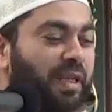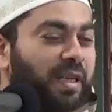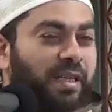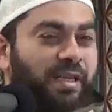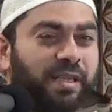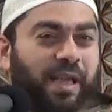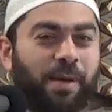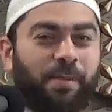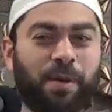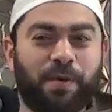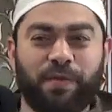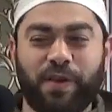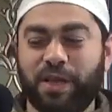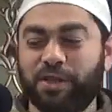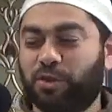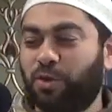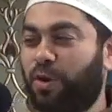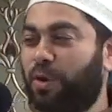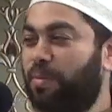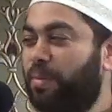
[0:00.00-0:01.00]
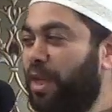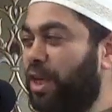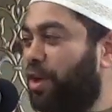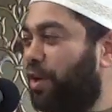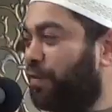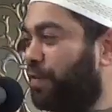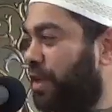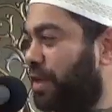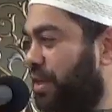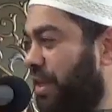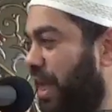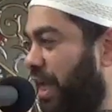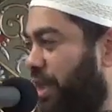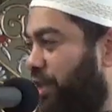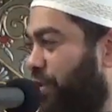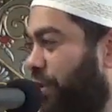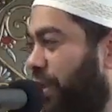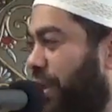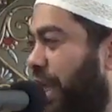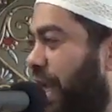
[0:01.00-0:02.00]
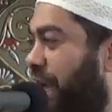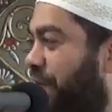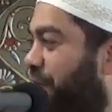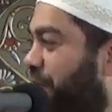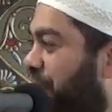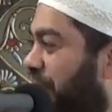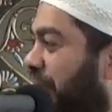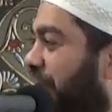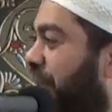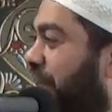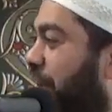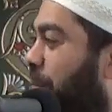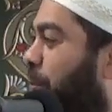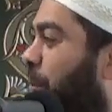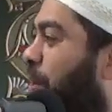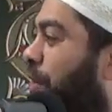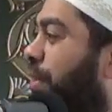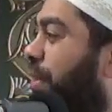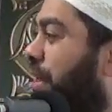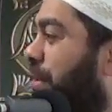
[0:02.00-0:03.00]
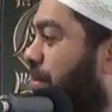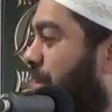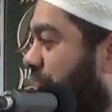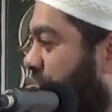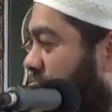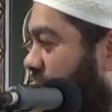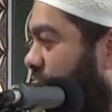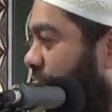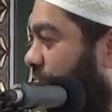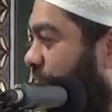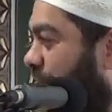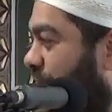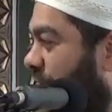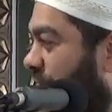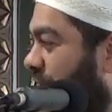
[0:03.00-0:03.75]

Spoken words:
Some of us, or many of us actually, have taken upon themselves